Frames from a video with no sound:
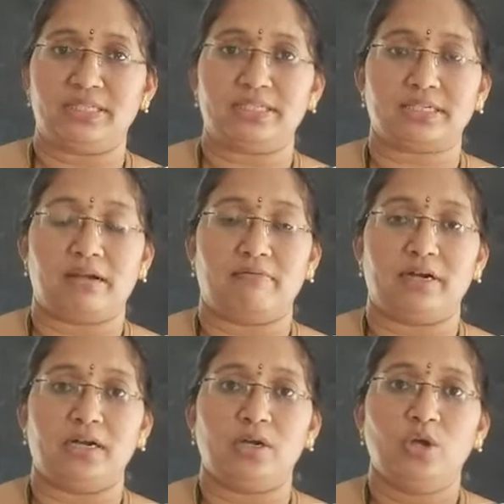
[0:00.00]

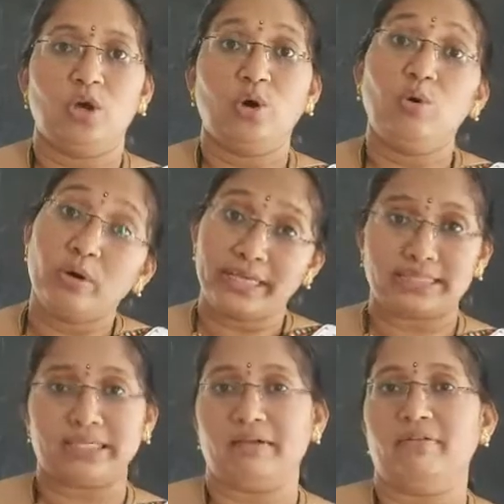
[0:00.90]
discovered, who
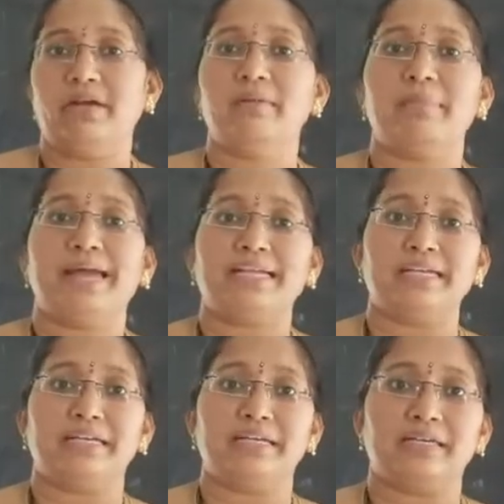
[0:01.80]
discovered
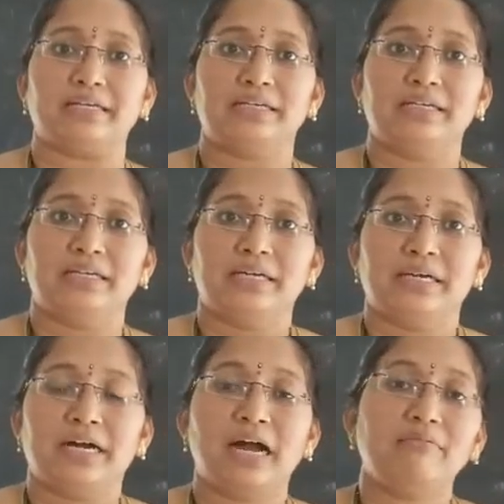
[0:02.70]
magnet,
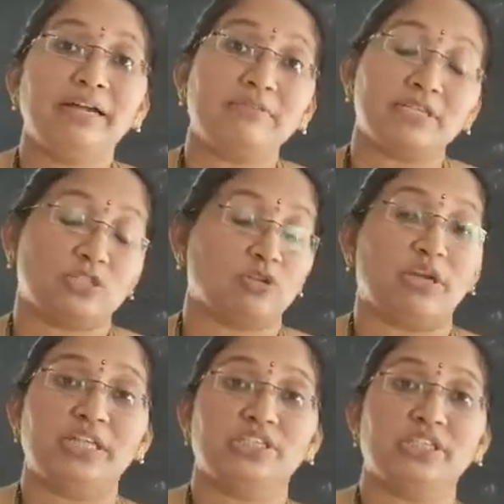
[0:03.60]
how it was
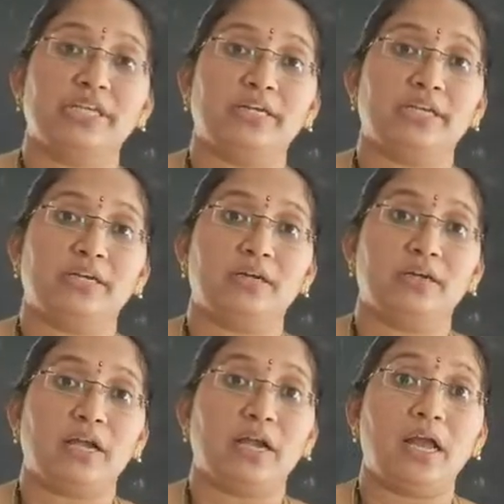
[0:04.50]

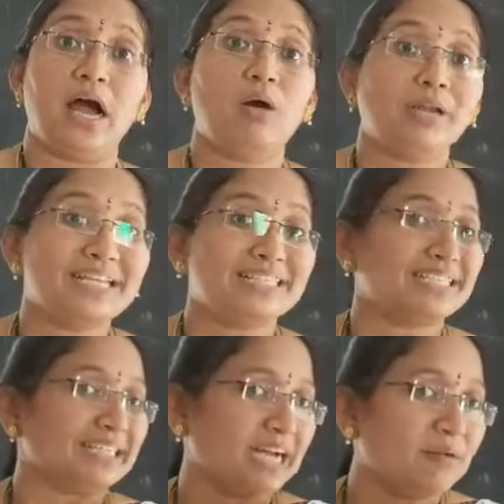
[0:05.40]
originated and how does
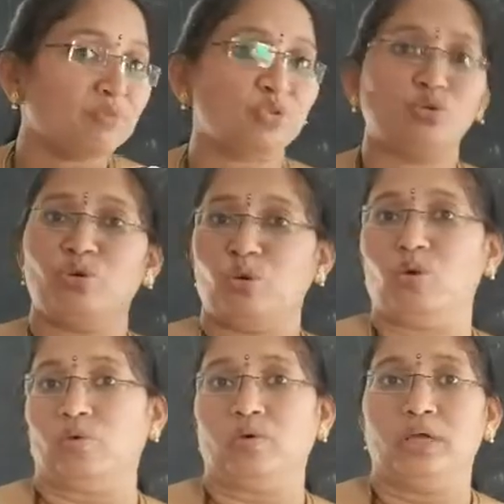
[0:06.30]
it come to
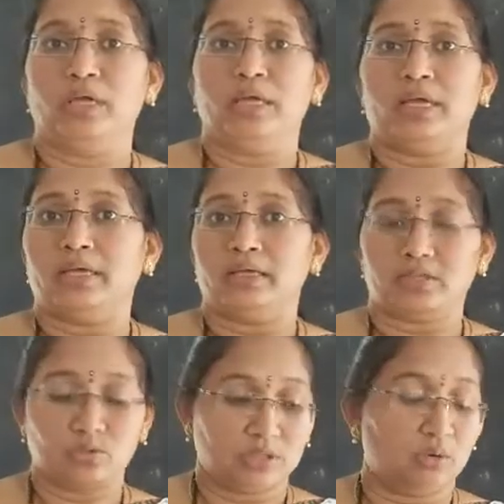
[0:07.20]
know
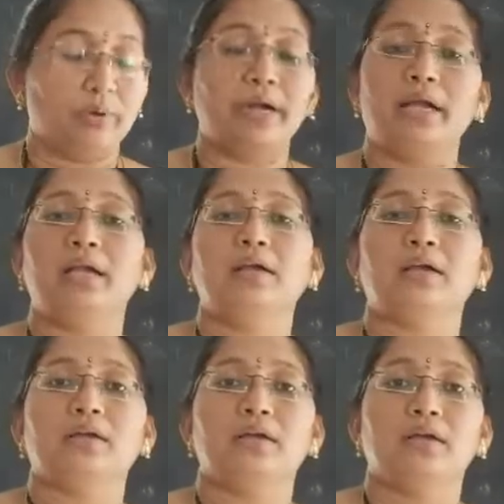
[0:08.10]
to the world,
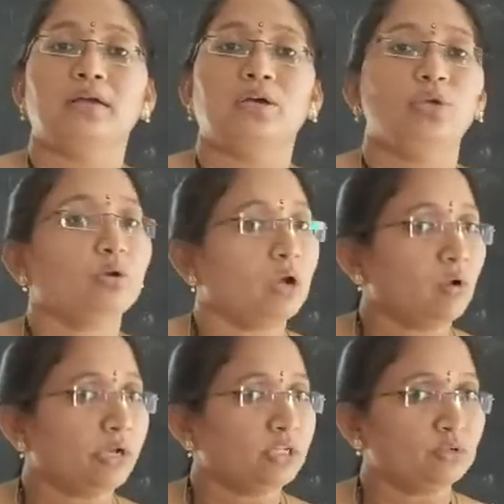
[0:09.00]
you are
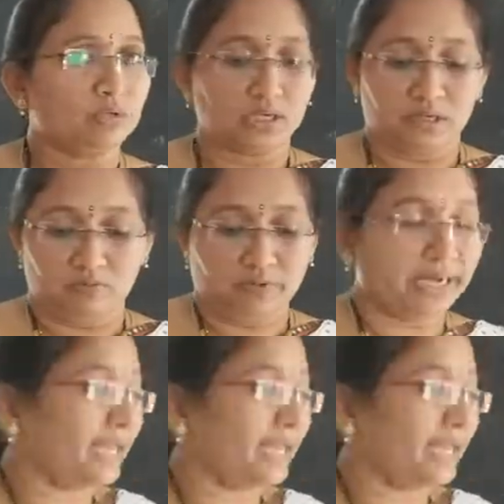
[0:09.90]
going to learn one